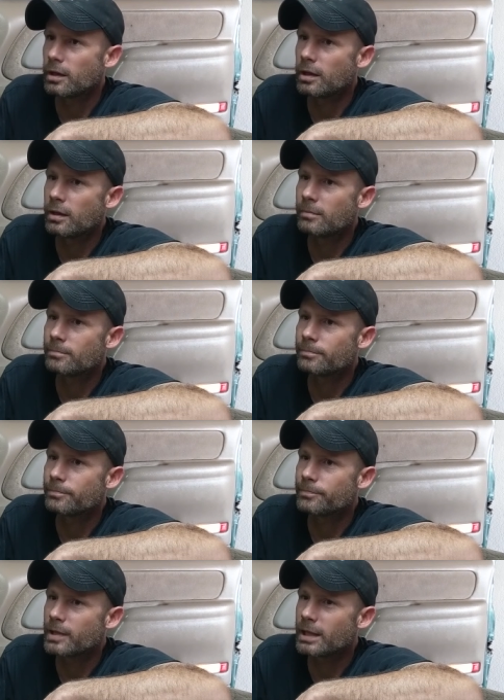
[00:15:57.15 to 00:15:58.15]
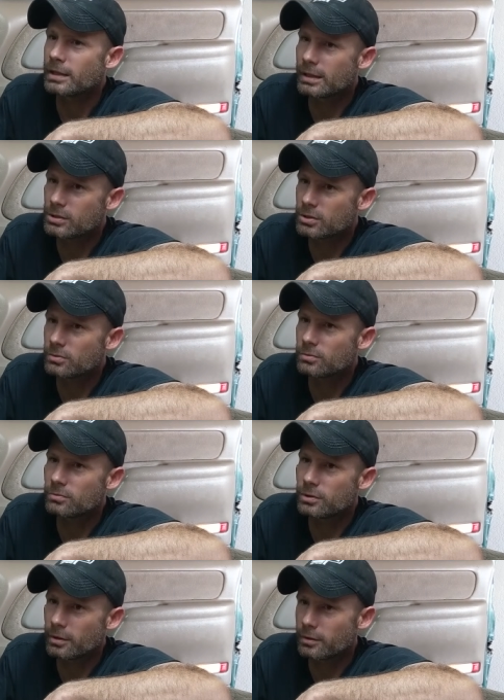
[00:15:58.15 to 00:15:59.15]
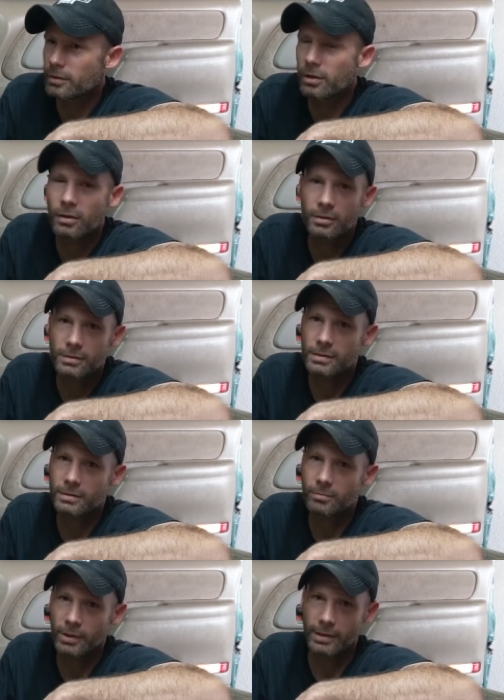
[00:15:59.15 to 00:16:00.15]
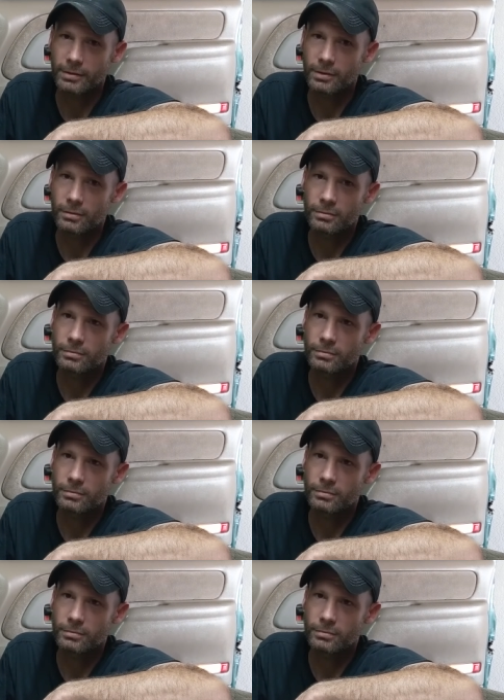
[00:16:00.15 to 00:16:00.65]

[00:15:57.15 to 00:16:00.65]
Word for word: Um, unless you your other car is brand new.